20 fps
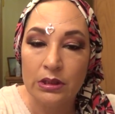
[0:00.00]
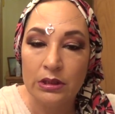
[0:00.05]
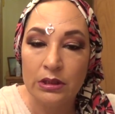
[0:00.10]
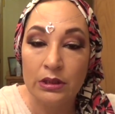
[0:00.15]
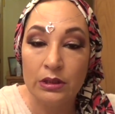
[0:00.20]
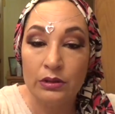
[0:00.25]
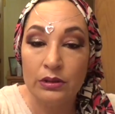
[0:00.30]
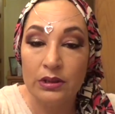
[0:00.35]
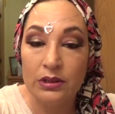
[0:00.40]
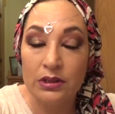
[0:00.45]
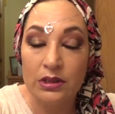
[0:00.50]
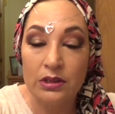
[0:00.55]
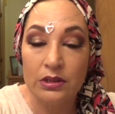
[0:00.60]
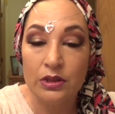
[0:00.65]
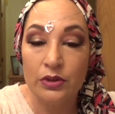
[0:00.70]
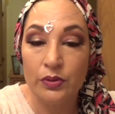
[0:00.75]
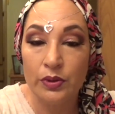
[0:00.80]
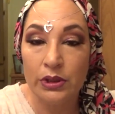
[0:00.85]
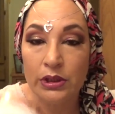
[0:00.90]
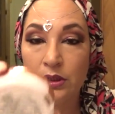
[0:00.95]
You know, this is
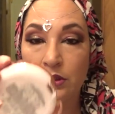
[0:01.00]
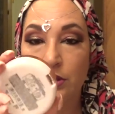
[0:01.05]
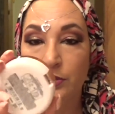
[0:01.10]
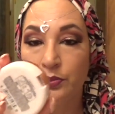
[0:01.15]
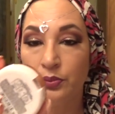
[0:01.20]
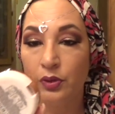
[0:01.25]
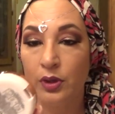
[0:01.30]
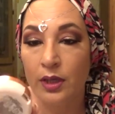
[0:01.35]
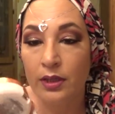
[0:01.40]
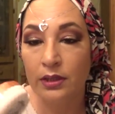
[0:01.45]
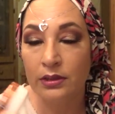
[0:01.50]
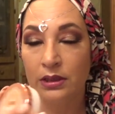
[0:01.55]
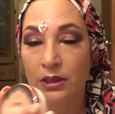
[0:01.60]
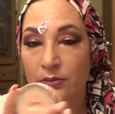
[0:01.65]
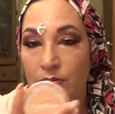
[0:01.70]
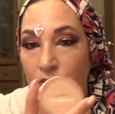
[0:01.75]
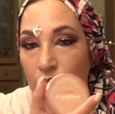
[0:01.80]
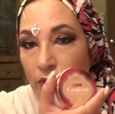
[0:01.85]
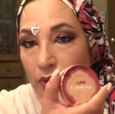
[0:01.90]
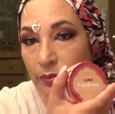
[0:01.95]
a really good product.
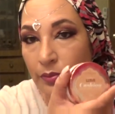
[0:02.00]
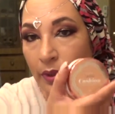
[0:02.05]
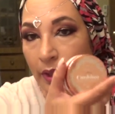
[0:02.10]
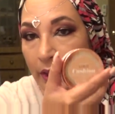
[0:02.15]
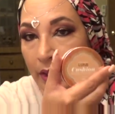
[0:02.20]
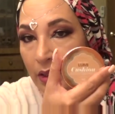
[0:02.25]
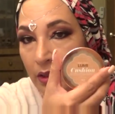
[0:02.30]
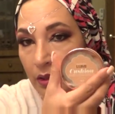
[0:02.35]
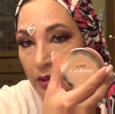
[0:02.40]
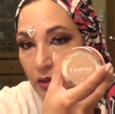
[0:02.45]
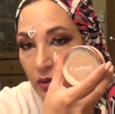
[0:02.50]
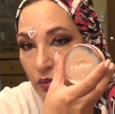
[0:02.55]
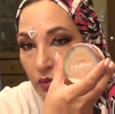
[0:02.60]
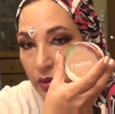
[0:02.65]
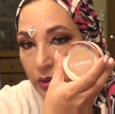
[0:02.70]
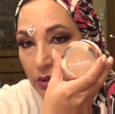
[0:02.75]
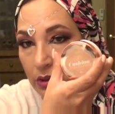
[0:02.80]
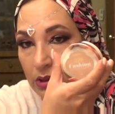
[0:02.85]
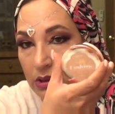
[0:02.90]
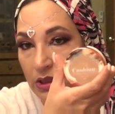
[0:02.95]
I'm due to buy another
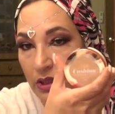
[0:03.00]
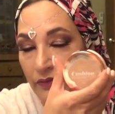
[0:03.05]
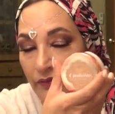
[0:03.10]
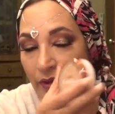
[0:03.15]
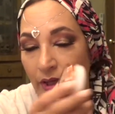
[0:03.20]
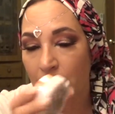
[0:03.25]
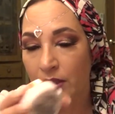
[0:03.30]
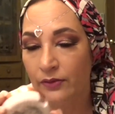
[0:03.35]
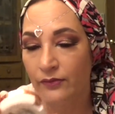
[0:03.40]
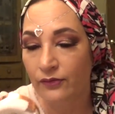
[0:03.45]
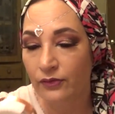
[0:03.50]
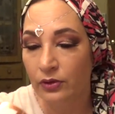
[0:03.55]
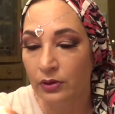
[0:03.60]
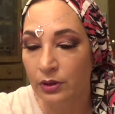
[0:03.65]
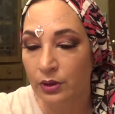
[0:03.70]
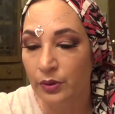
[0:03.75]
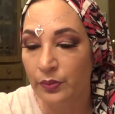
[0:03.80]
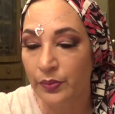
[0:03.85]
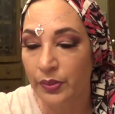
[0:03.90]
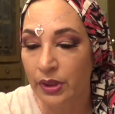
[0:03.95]
one because I've had it for a
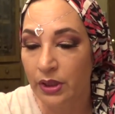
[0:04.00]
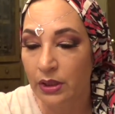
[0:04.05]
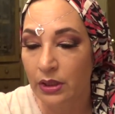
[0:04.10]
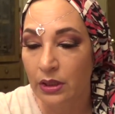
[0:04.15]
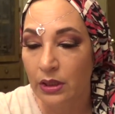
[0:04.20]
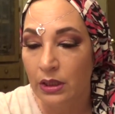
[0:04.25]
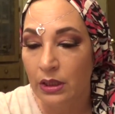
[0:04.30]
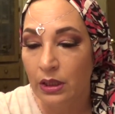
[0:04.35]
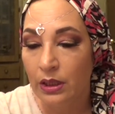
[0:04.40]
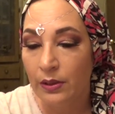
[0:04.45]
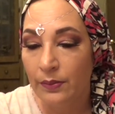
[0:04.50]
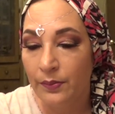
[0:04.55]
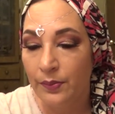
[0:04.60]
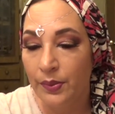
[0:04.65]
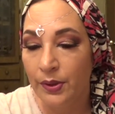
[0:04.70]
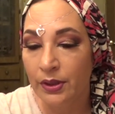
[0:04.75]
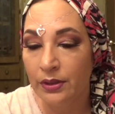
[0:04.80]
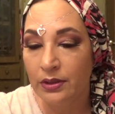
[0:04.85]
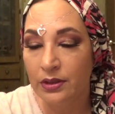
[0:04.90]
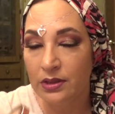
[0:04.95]
little bit.
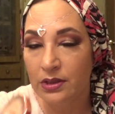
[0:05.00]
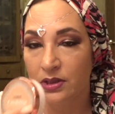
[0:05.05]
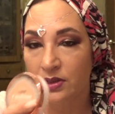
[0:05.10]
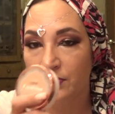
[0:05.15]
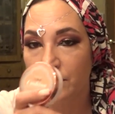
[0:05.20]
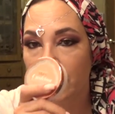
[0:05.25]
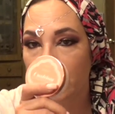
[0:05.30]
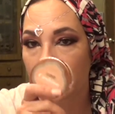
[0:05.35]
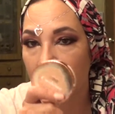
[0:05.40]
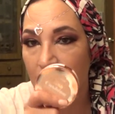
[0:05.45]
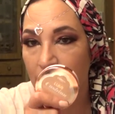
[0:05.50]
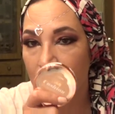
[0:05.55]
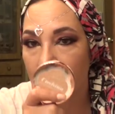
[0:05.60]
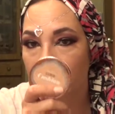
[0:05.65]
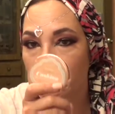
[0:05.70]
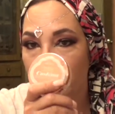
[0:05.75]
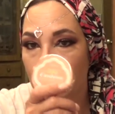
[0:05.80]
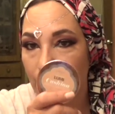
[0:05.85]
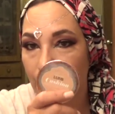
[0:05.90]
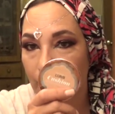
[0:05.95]
But this is
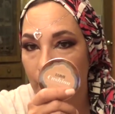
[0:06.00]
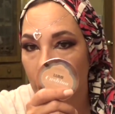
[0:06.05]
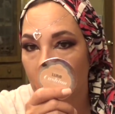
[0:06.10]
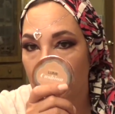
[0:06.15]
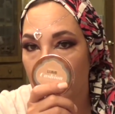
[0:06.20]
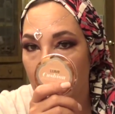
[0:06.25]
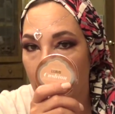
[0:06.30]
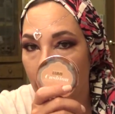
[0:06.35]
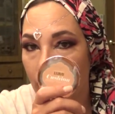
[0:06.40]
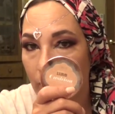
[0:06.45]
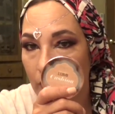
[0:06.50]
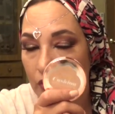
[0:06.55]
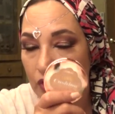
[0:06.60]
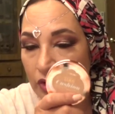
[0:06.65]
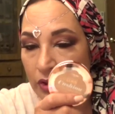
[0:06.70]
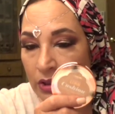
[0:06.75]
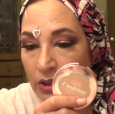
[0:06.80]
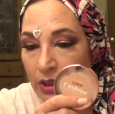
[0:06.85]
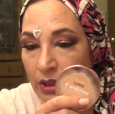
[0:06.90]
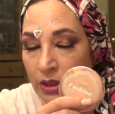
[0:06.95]
medium to full
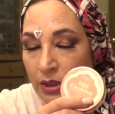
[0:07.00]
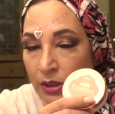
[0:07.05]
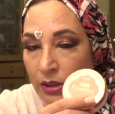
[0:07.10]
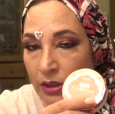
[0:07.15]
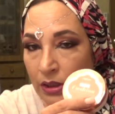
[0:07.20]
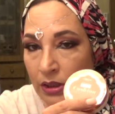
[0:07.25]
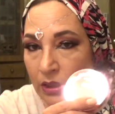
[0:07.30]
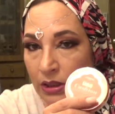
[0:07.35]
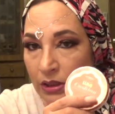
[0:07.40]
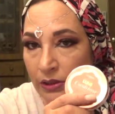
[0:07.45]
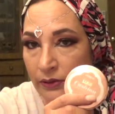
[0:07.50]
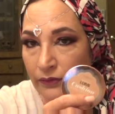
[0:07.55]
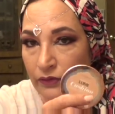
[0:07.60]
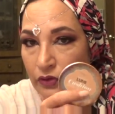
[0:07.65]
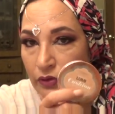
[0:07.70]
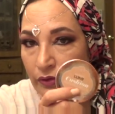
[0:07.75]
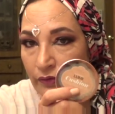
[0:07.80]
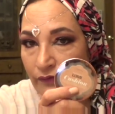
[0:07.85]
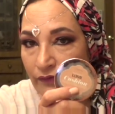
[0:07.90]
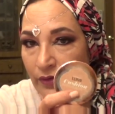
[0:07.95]
coverage and, and, and it
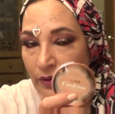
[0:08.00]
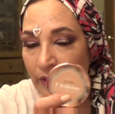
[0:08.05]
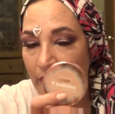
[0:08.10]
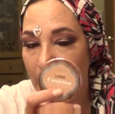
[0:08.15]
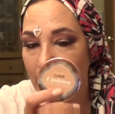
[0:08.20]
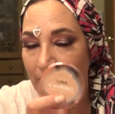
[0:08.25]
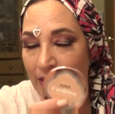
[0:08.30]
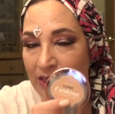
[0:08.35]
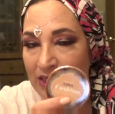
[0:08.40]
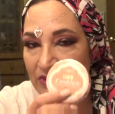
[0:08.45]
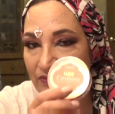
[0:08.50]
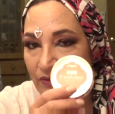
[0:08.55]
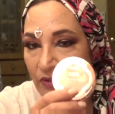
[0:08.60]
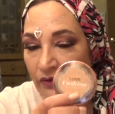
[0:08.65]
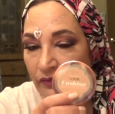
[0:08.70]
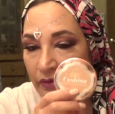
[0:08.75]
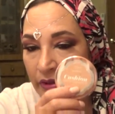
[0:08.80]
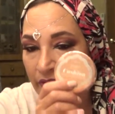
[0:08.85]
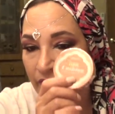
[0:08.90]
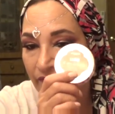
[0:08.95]
gives you a very nice
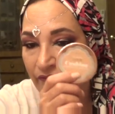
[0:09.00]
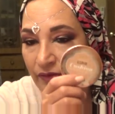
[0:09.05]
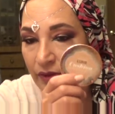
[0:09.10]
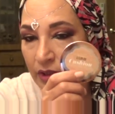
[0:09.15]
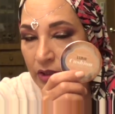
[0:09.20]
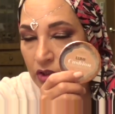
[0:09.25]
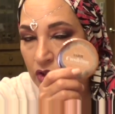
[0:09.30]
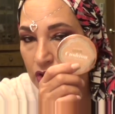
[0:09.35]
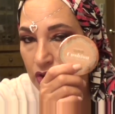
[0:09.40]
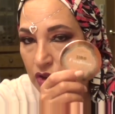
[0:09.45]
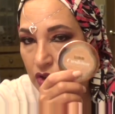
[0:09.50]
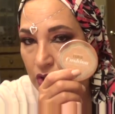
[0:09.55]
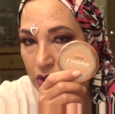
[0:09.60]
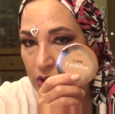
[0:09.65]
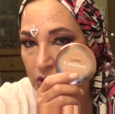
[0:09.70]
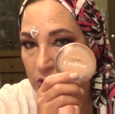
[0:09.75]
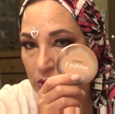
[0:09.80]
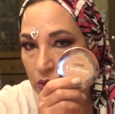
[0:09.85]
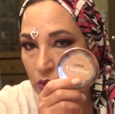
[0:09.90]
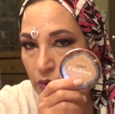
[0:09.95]
velvety finish.
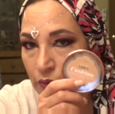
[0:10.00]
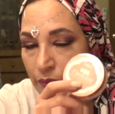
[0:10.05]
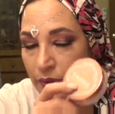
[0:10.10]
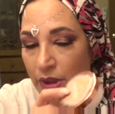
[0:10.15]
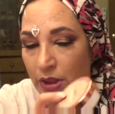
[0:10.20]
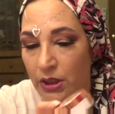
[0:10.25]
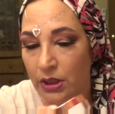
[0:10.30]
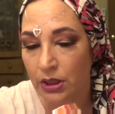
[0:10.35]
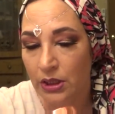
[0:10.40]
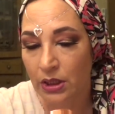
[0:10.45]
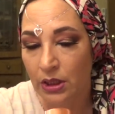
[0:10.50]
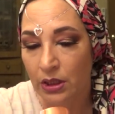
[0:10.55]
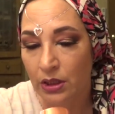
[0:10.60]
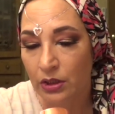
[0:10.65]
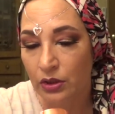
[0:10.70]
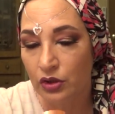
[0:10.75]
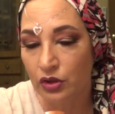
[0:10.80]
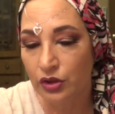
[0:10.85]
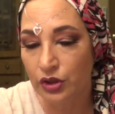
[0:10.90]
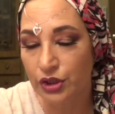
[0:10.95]
This Lumi
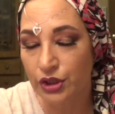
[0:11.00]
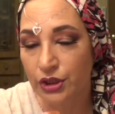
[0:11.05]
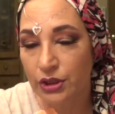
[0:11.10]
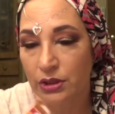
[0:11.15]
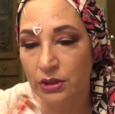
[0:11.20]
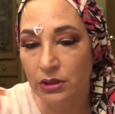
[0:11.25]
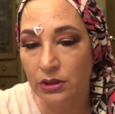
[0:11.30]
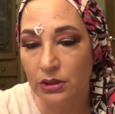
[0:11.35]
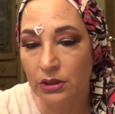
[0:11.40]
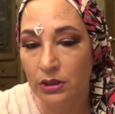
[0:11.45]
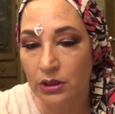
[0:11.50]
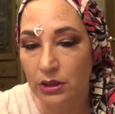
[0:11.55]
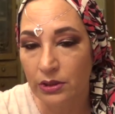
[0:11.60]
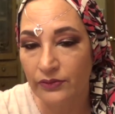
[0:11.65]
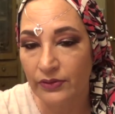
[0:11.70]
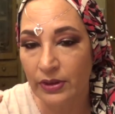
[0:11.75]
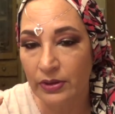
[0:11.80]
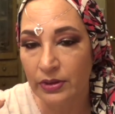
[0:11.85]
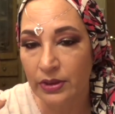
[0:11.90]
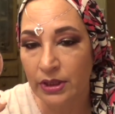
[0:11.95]
cushion
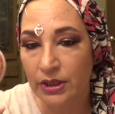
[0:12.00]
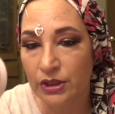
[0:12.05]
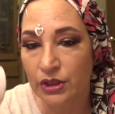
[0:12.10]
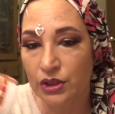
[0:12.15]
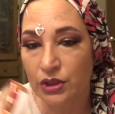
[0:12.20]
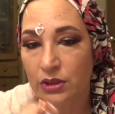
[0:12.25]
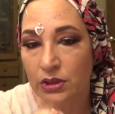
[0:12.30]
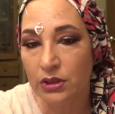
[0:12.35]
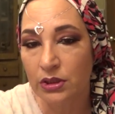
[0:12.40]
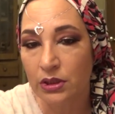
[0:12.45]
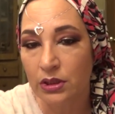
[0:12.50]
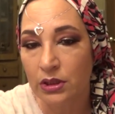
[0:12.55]
foundation.